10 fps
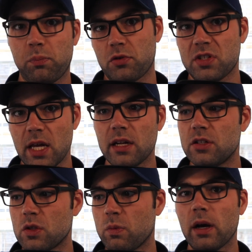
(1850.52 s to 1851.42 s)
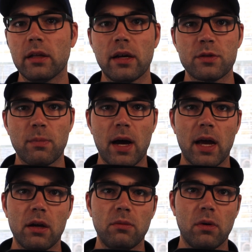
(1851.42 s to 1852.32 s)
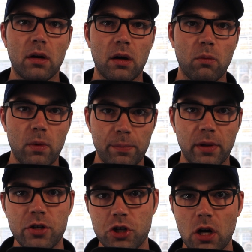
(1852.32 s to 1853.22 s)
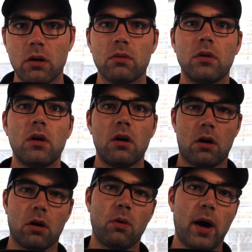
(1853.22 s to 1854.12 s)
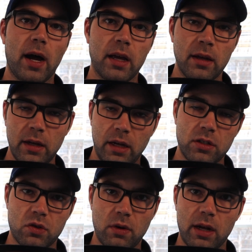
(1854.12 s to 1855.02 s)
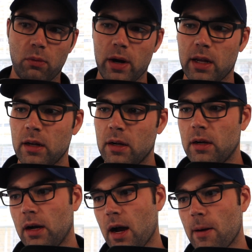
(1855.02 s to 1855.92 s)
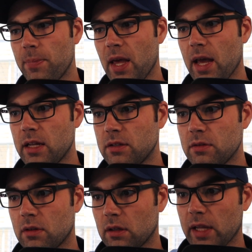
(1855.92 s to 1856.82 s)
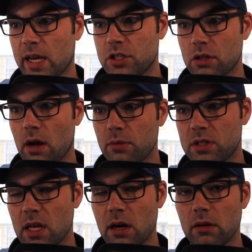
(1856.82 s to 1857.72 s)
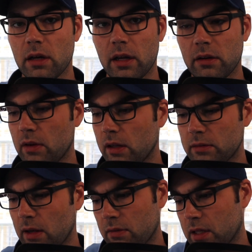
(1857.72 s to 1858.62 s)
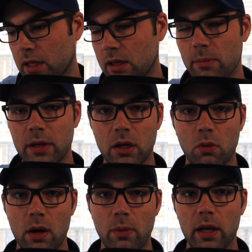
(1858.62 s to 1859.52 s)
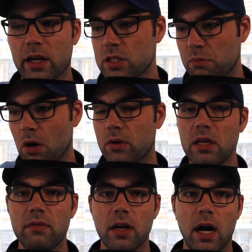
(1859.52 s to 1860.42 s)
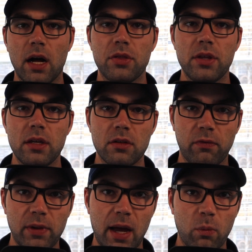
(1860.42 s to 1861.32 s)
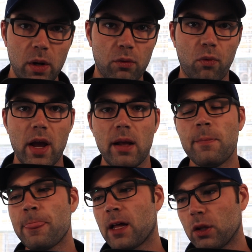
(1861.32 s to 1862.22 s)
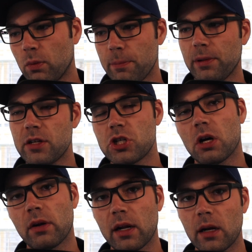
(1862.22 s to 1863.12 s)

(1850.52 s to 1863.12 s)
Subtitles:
percentage, as well as my win play show ROI and strike rate. And the last year I was there, and everything ended up being quite well. I actually broke even on the flat win rate. On the win play show, it